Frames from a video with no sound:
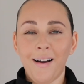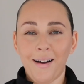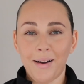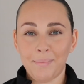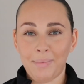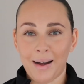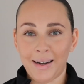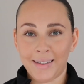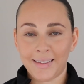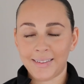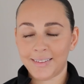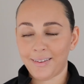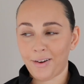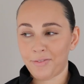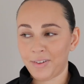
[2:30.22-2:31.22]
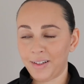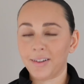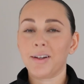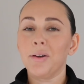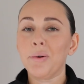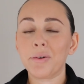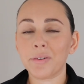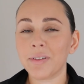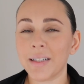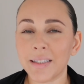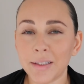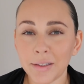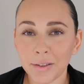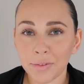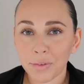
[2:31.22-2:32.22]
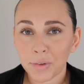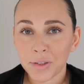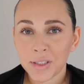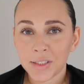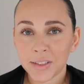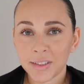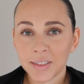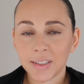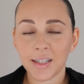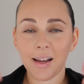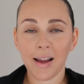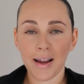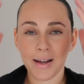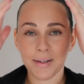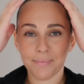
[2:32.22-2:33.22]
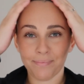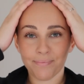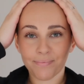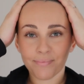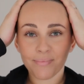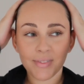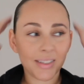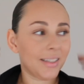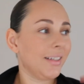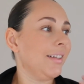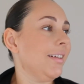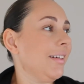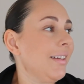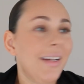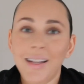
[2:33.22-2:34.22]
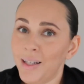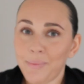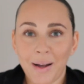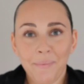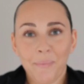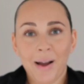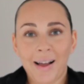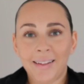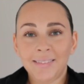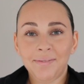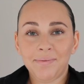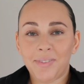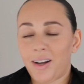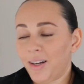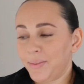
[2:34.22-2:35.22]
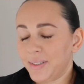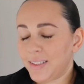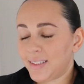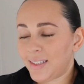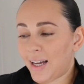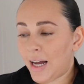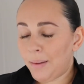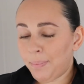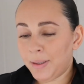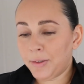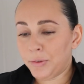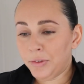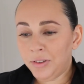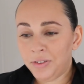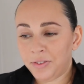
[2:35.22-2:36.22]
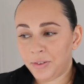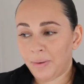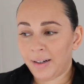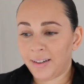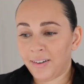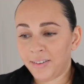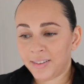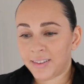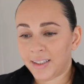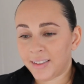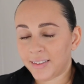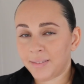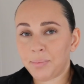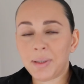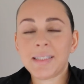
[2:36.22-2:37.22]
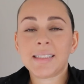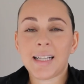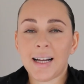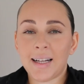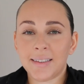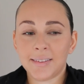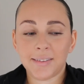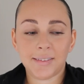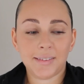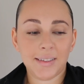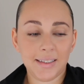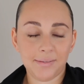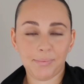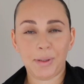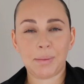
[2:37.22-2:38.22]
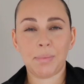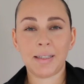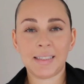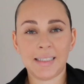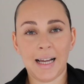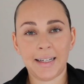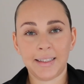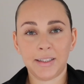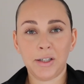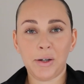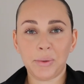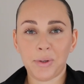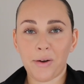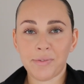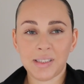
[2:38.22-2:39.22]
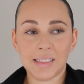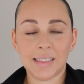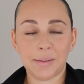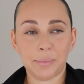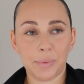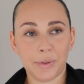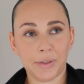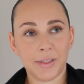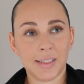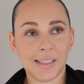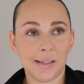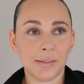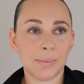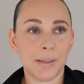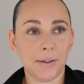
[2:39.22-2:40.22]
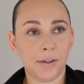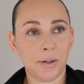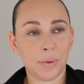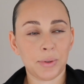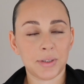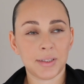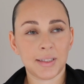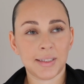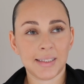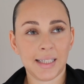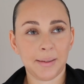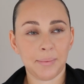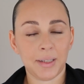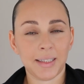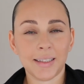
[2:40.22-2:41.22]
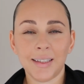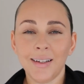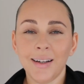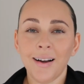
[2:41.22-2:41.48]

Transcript: I'm back. I feel like I look really flustered. Um, it went well. I was happy enough when I got there. My scan, like my scanning code obviously didn't work, so that was a bit awkward because then I'm like,